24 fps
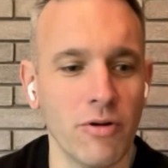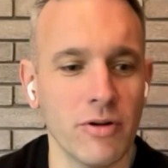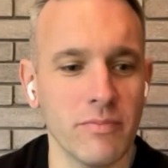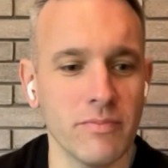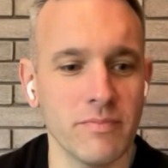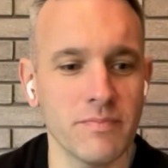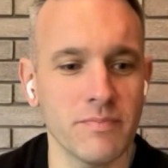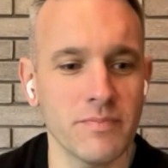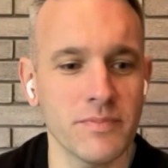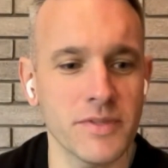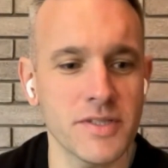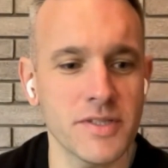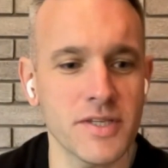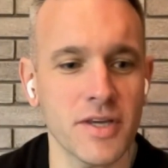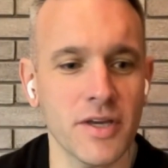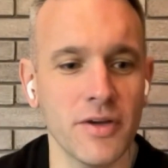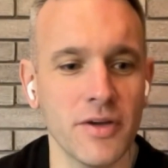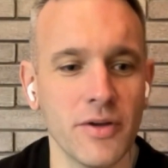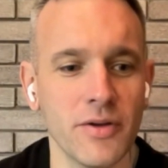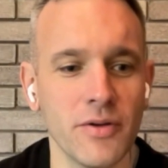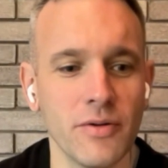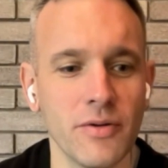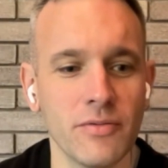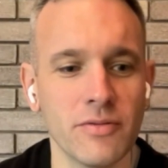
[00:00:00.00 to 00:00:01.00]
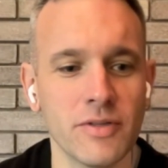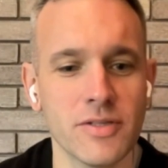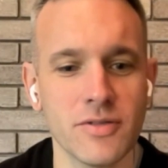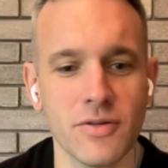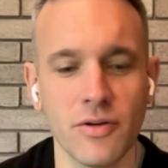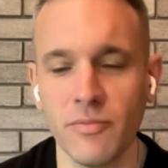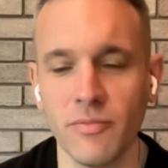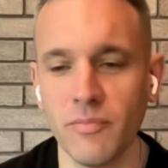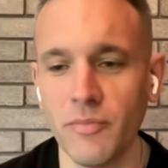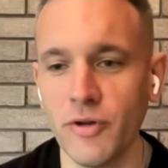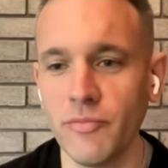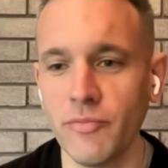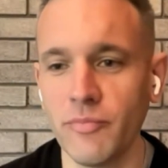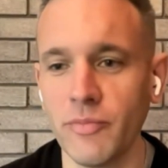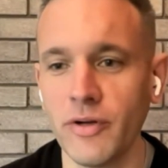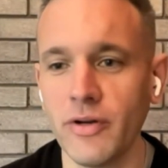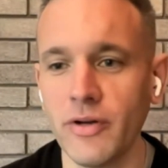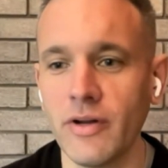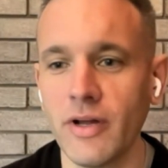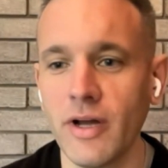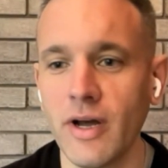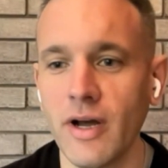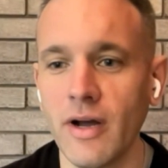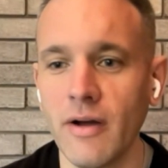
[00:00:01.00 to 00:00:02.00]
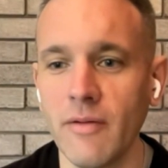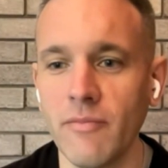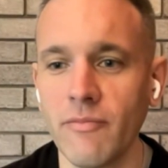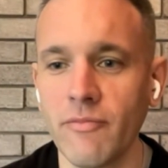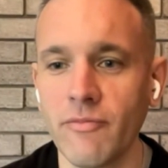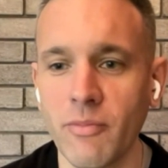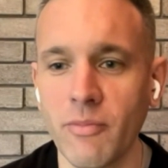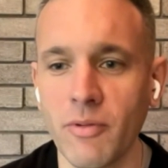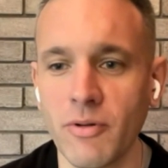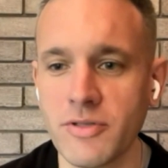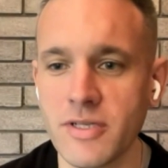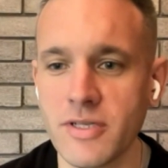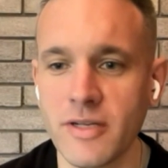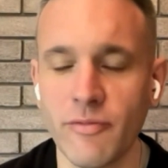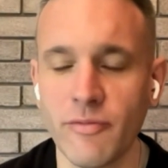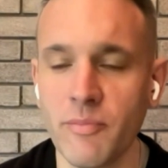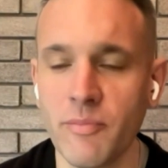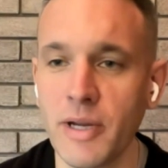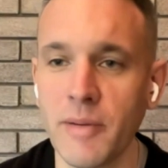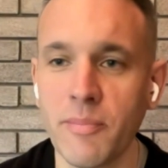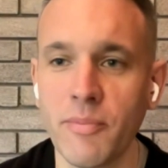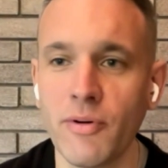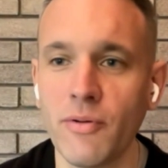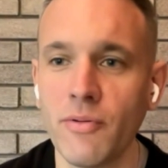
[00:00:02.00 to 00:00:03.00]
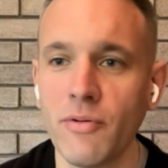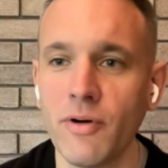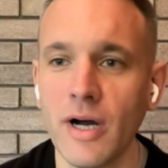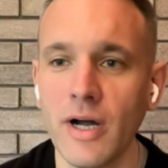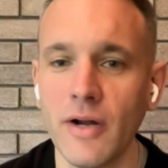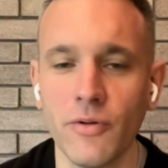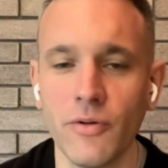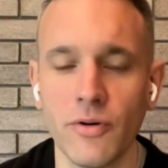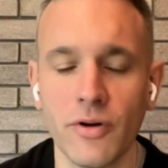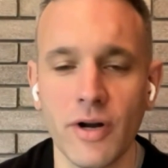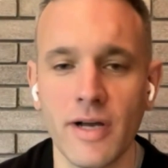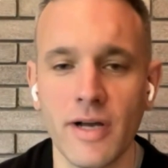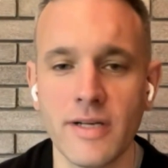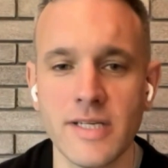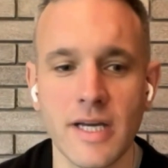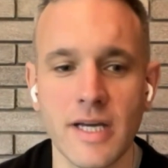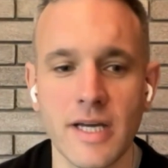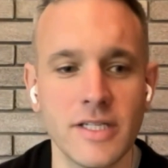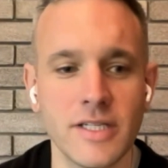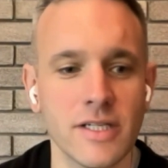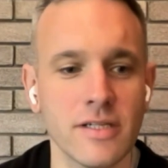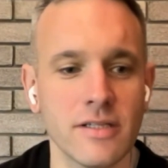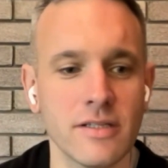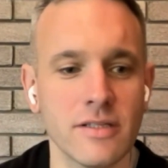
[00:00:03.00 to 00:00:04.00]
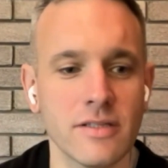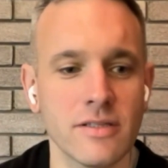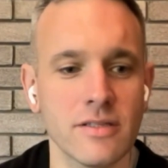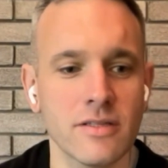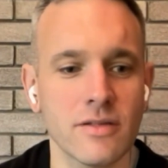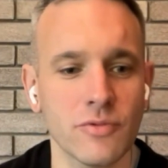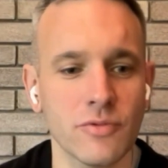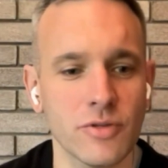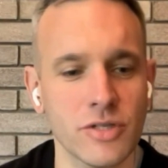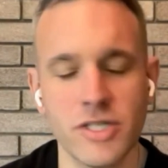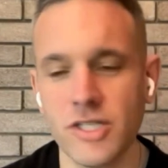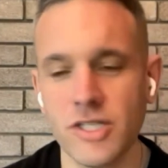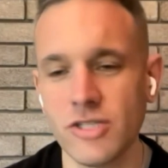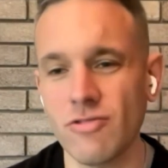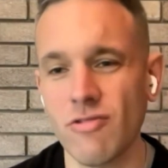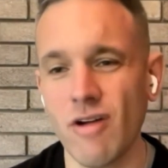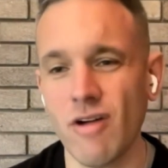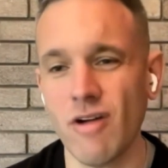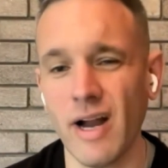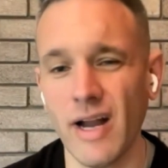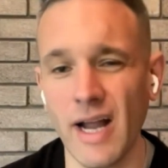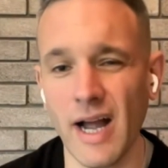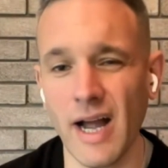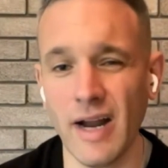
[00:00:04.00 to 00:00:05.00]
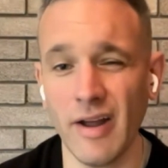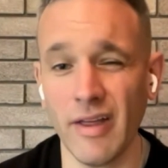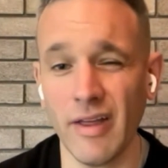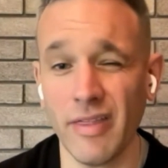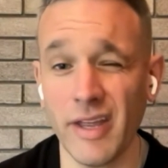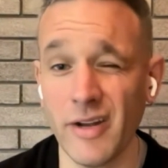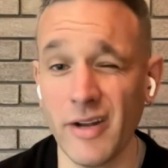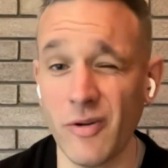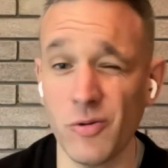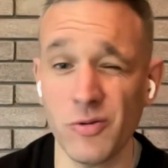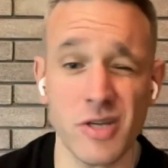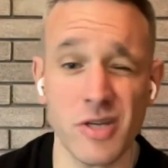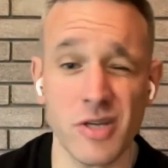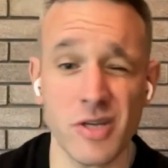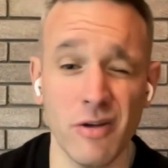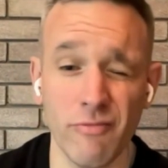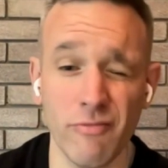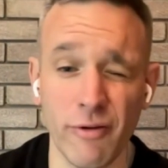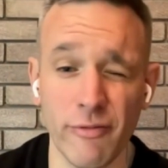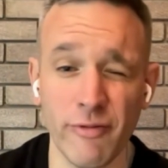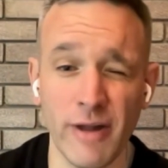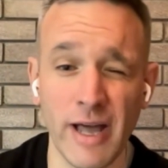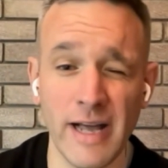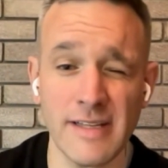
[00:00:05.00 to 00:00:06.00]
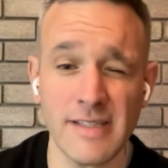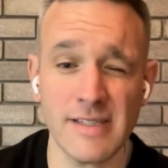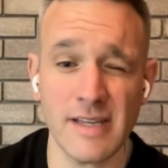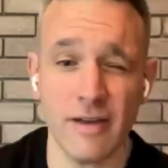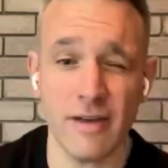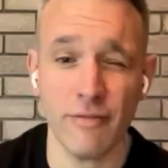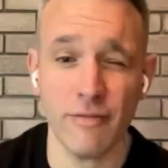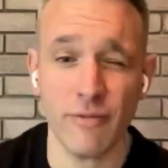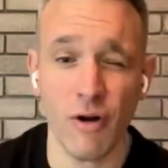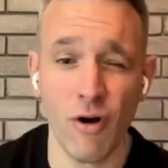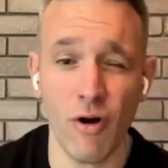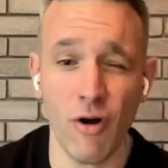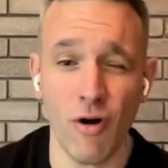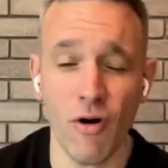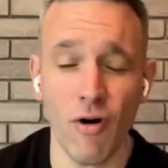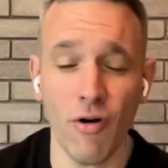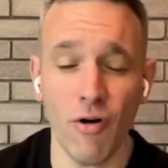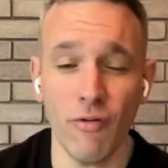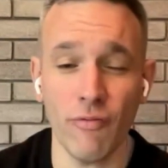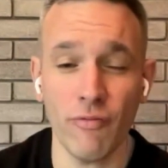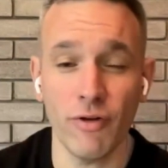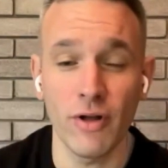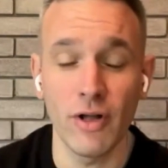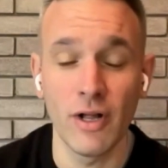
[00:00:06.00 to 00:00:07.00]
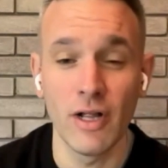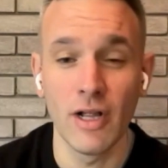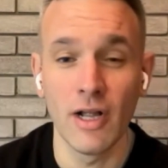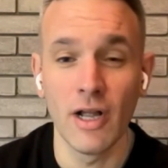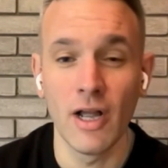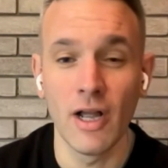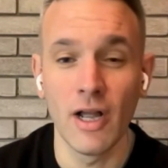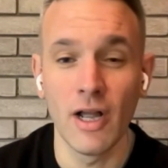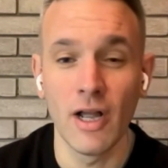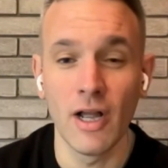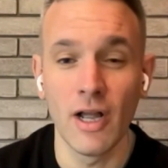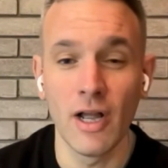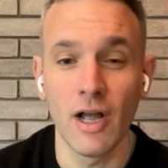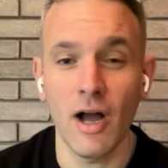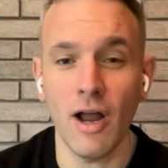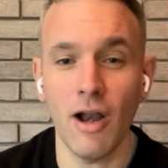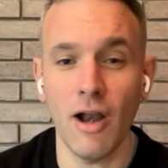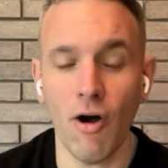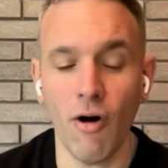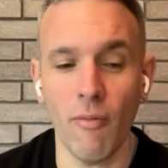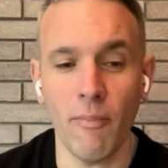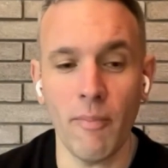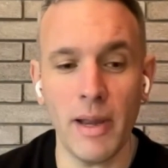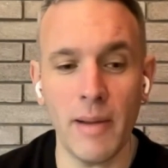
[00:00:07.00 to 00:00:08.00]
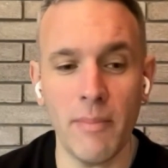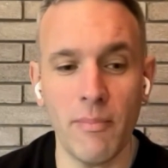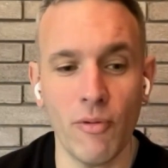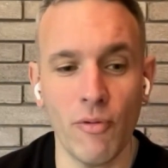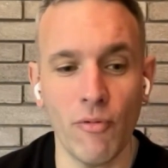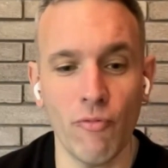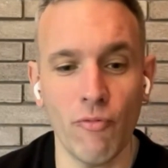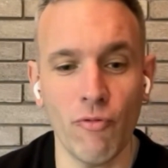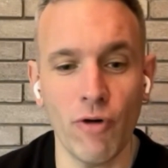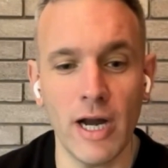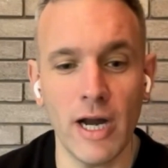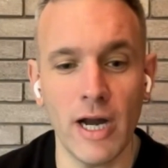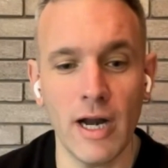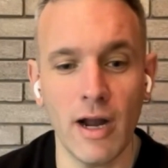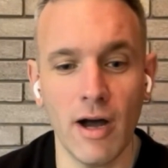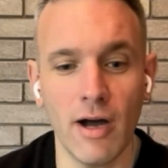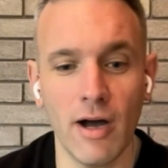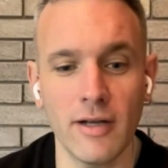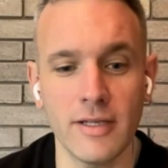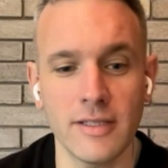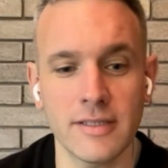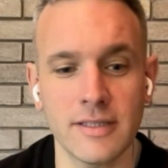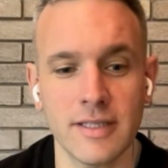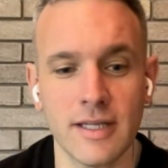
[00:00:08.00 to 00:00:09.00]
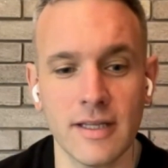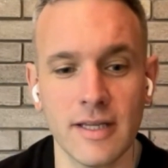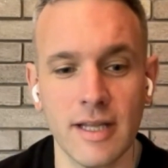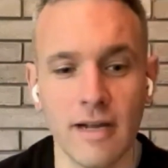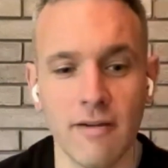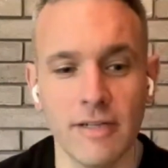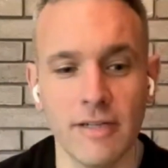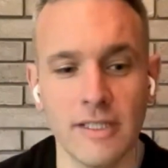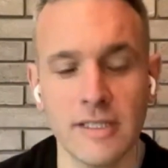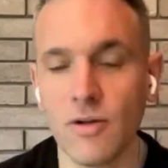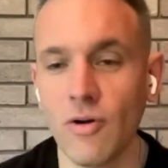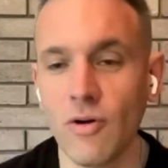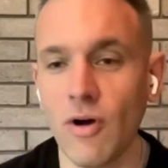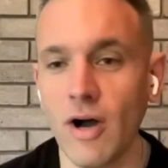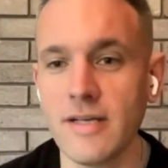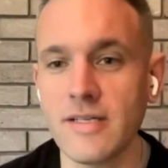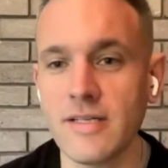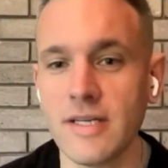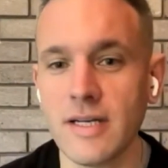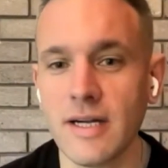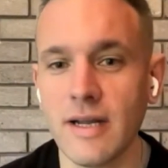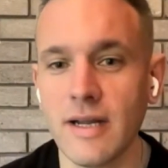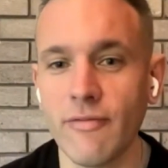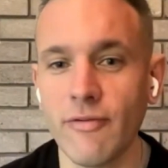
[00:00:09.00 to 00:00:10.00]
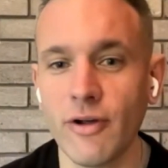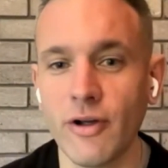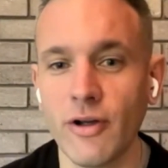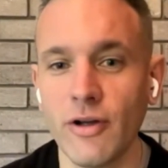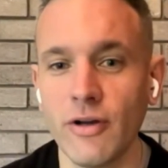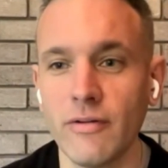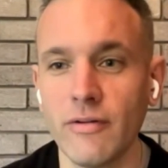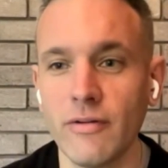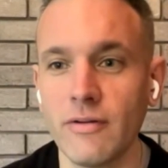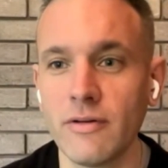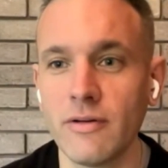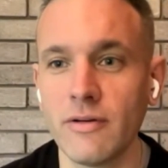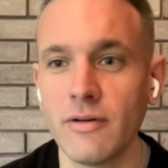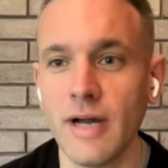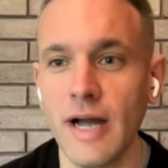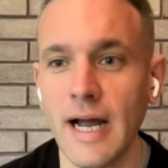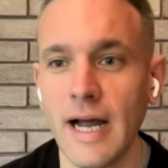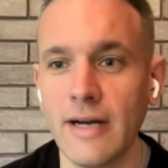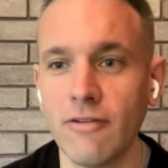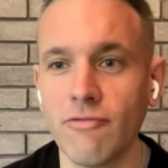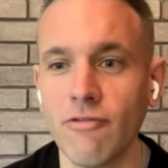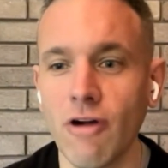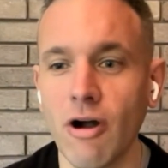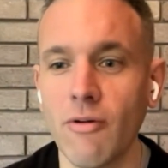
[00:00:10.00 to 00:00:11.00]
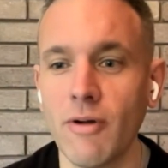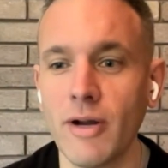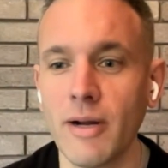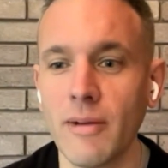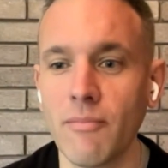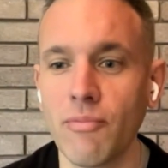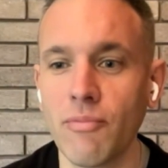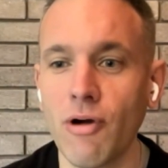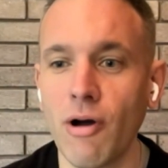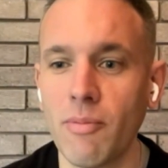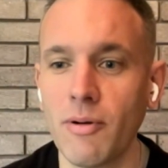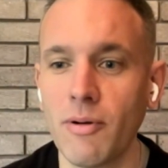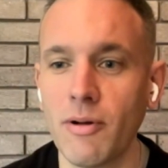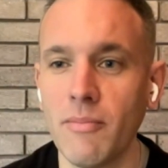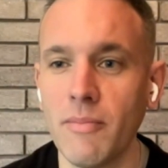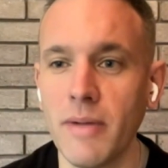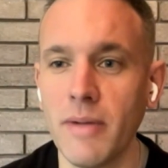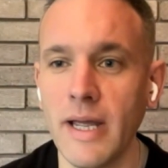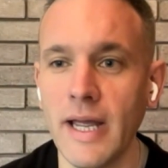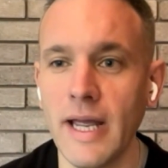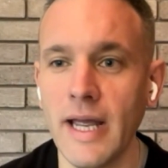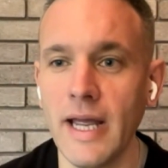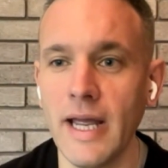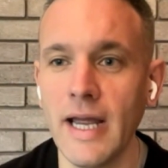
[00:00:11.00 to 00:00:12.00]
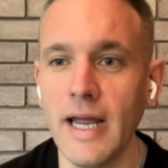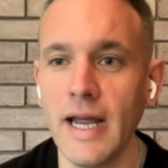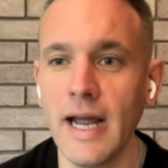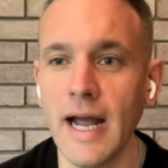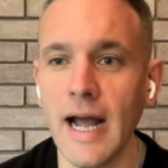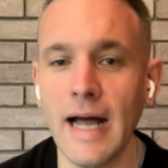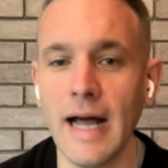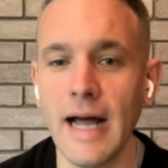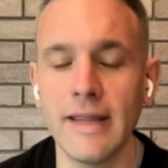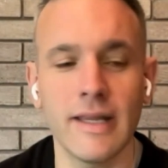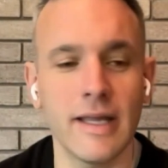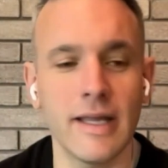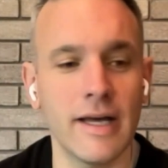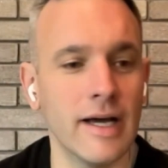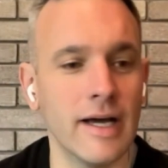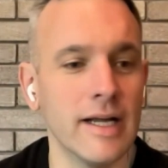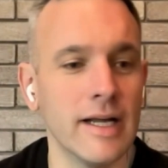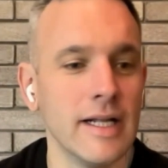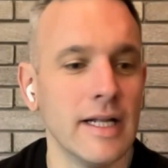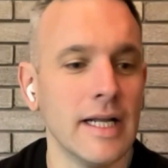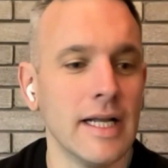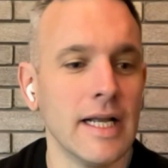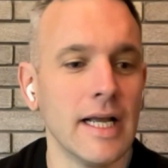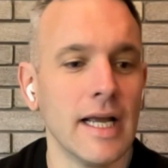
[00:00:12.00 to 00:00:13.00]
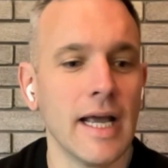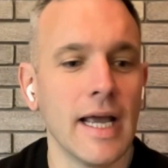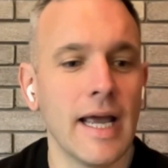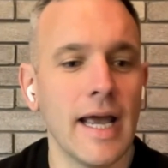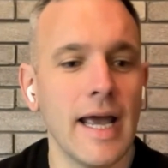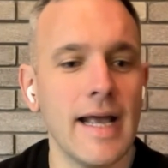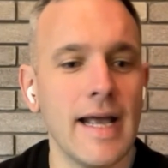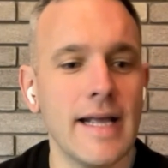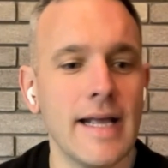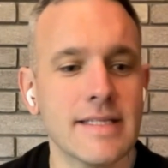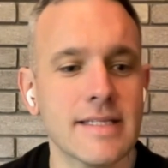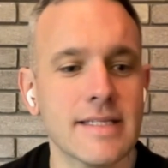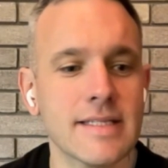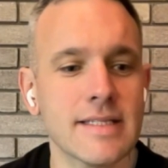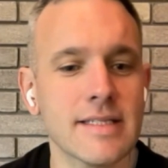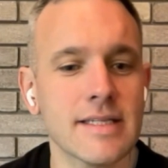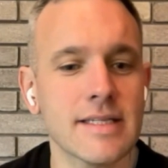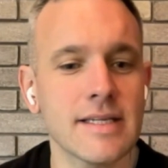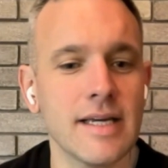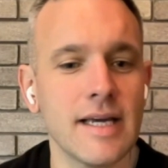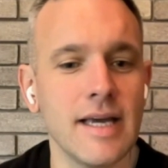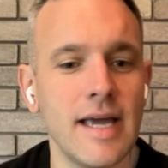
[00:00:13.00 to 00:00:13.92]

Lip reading: welcome to the sort of movement from lots of different people and organizations, which is great, and I think also reflective of a lot of people realize that there is quite a significant and growing problem here, and that it